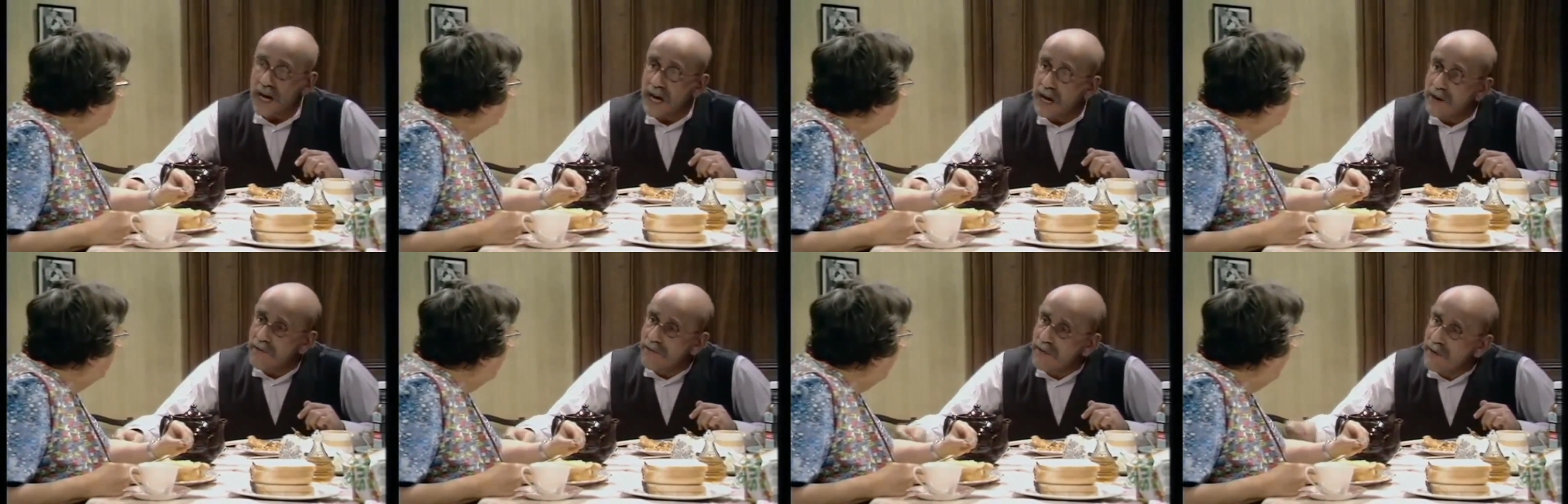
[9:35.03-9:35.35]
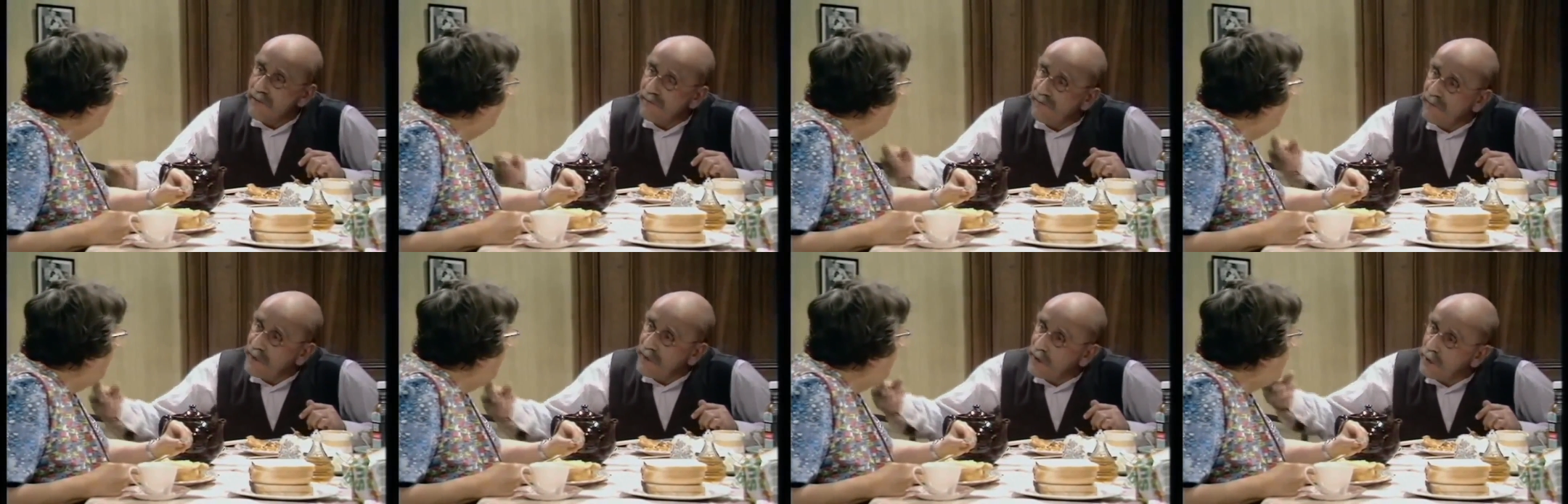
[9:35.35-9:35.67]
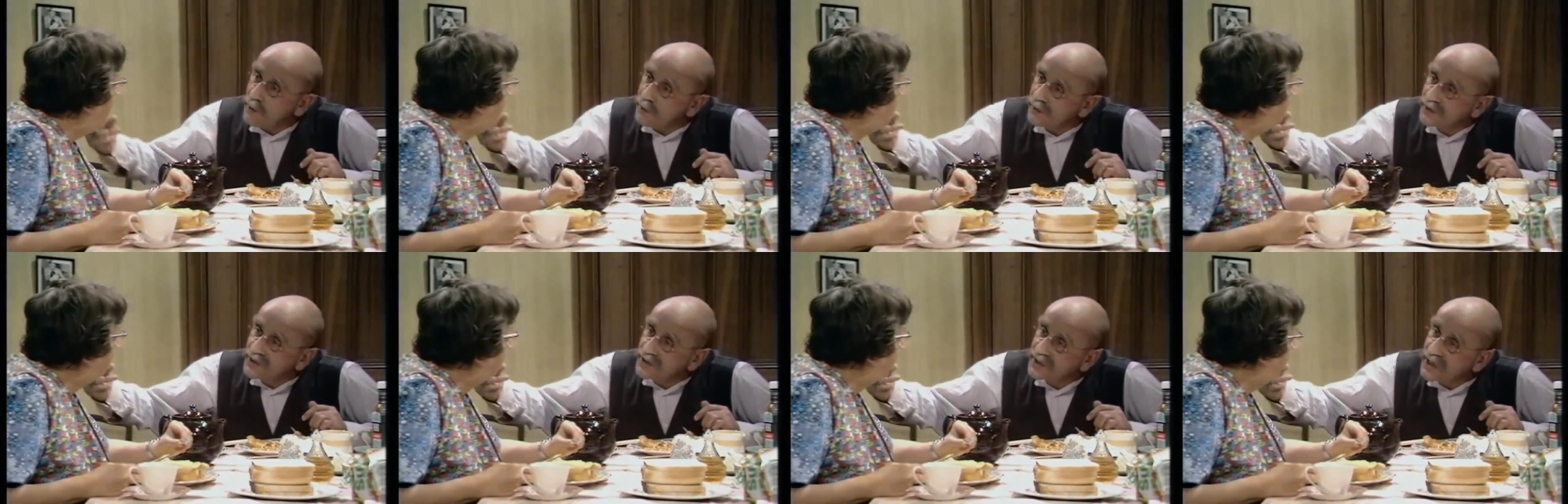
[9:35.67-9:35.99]
he
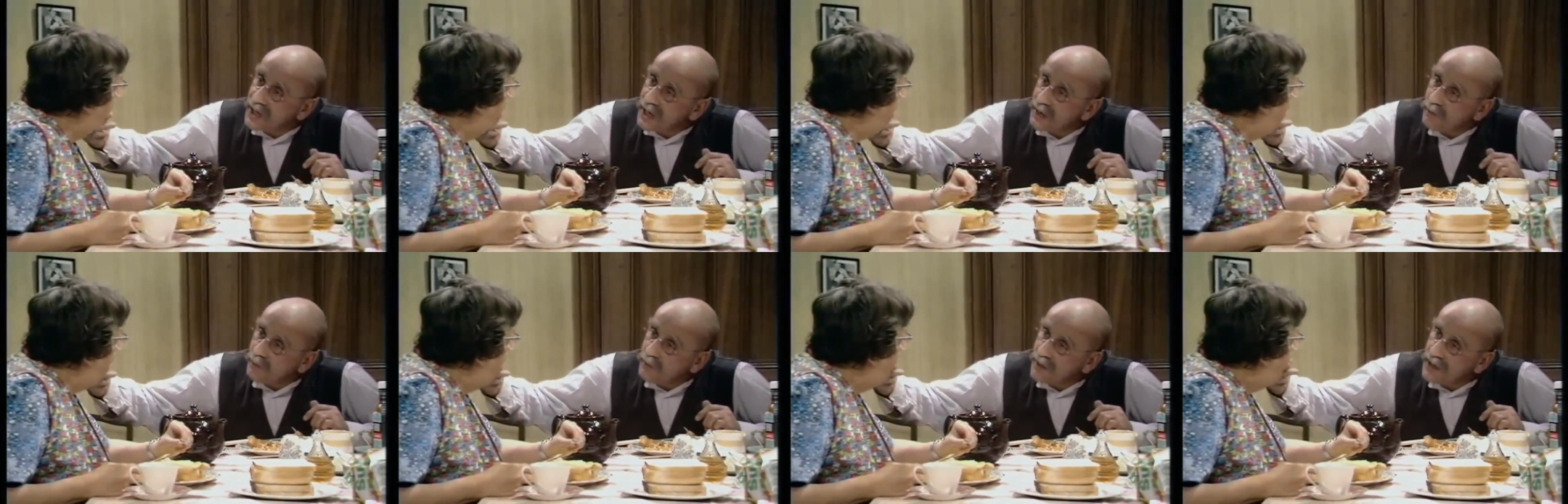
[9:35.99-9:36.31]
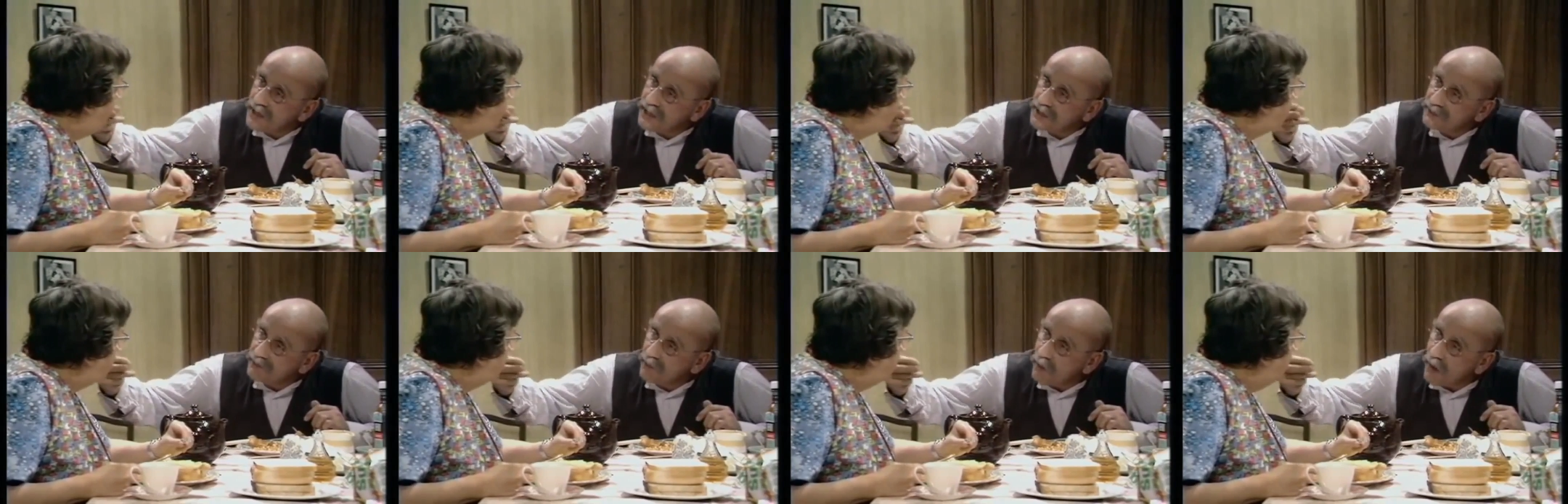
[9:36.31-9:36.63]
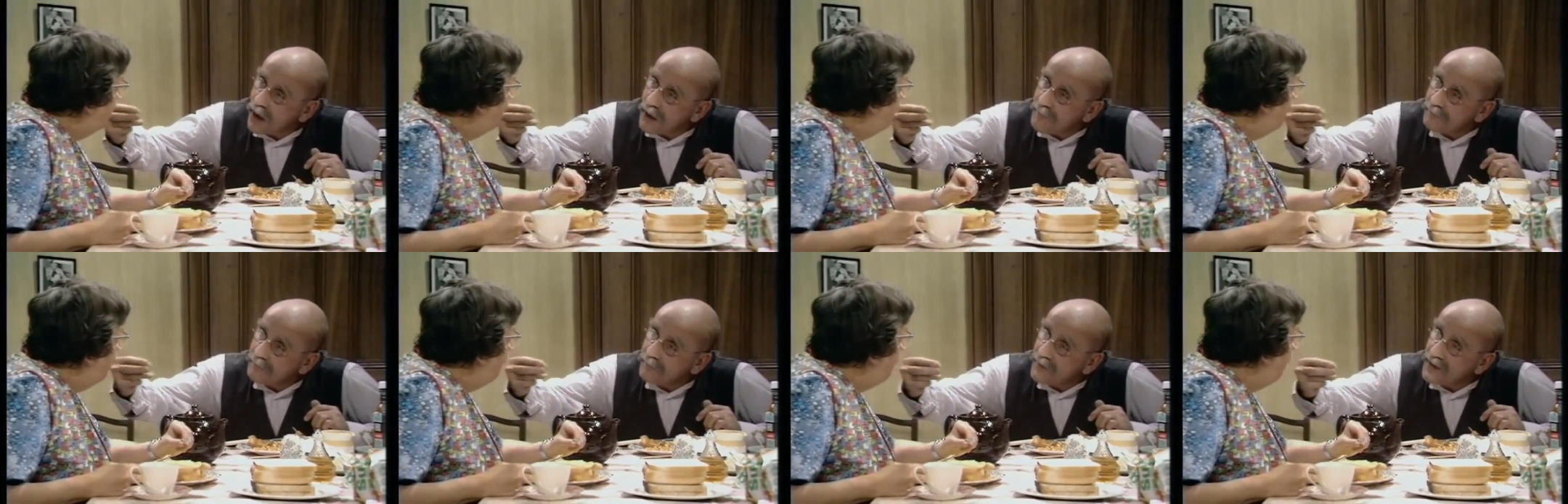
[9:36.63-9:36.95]
revealed, see, with his
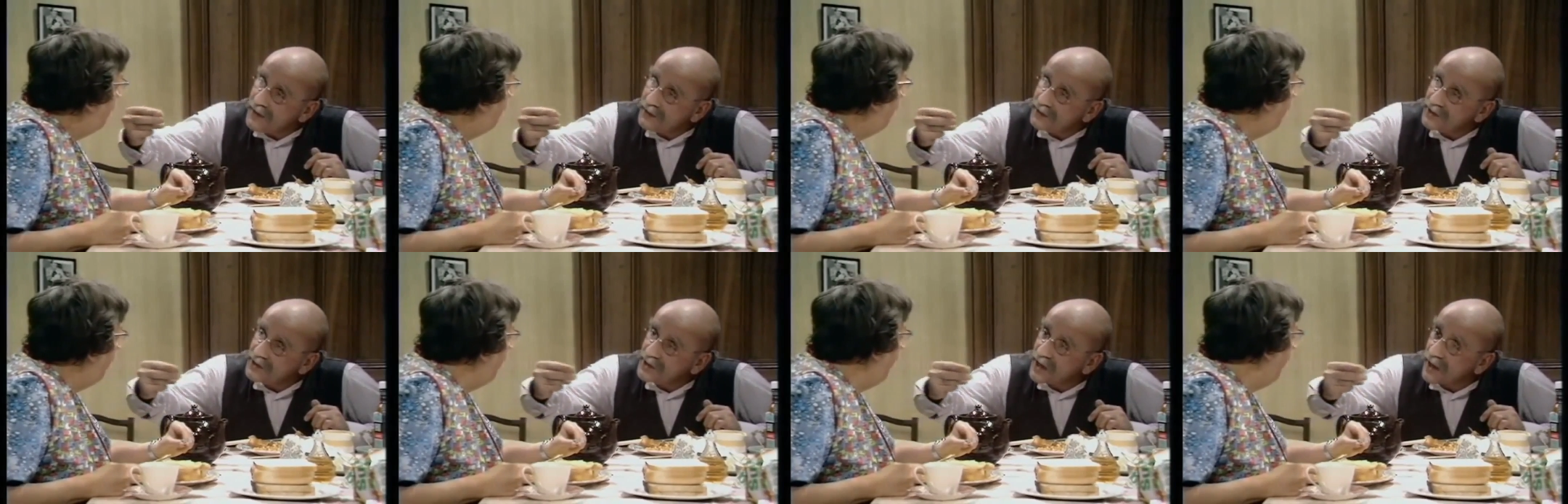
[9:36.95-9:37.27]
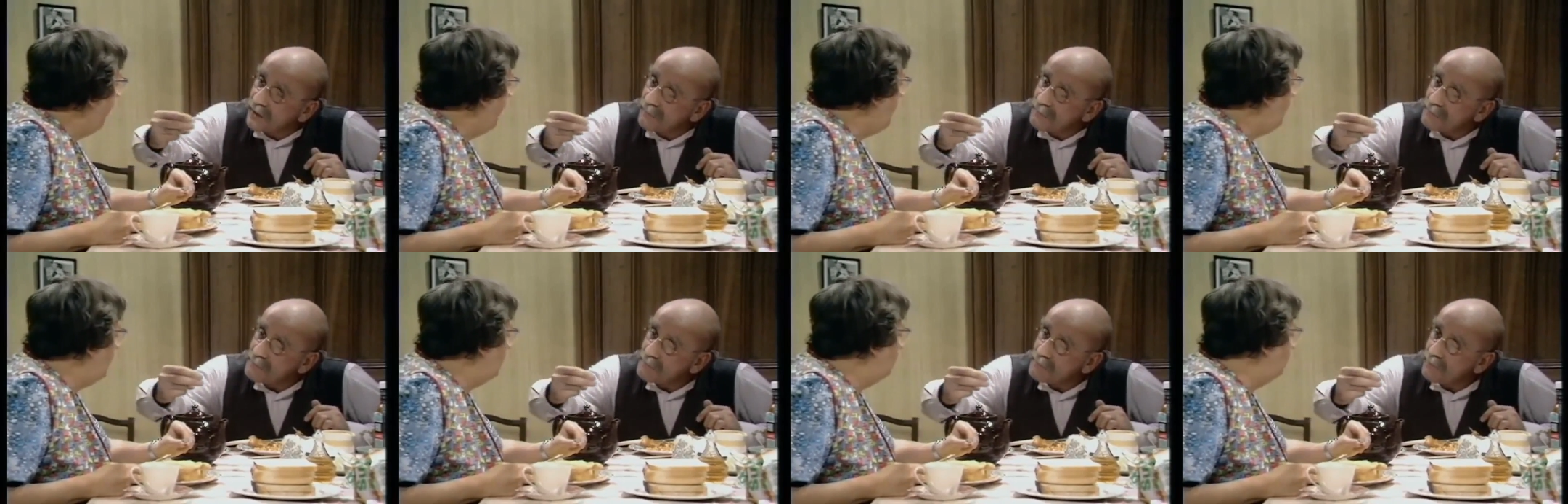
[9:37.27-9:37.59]
right pincer.